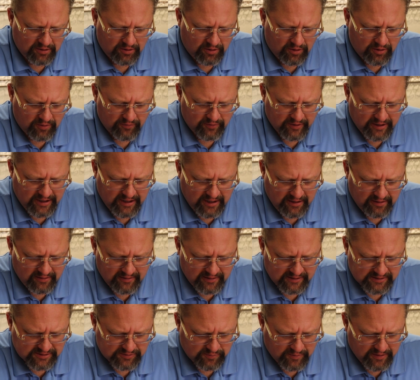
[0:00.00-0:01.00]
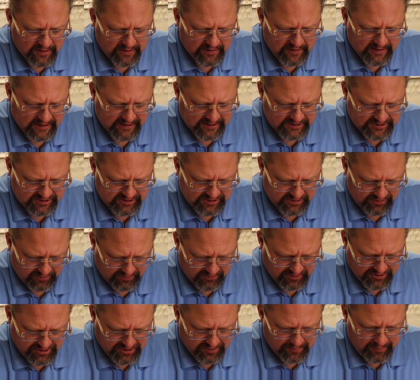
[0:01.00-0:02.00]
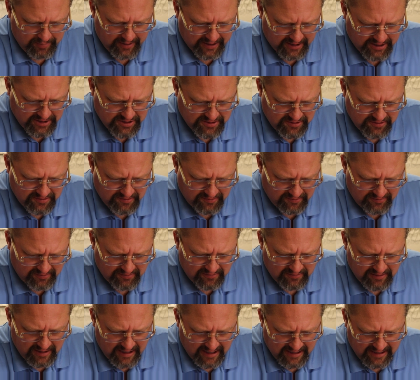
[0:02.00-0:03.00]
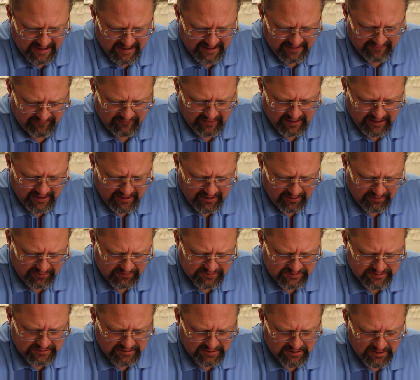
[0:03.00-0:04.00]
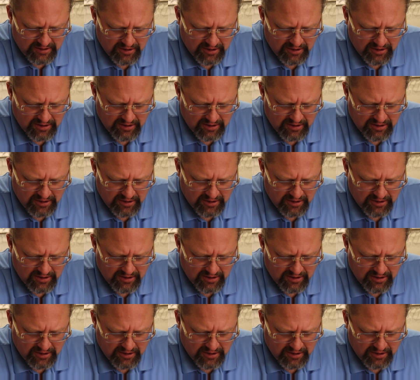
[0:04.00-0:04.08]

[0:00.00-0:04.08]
Over here is where it stores your pictures and any videos,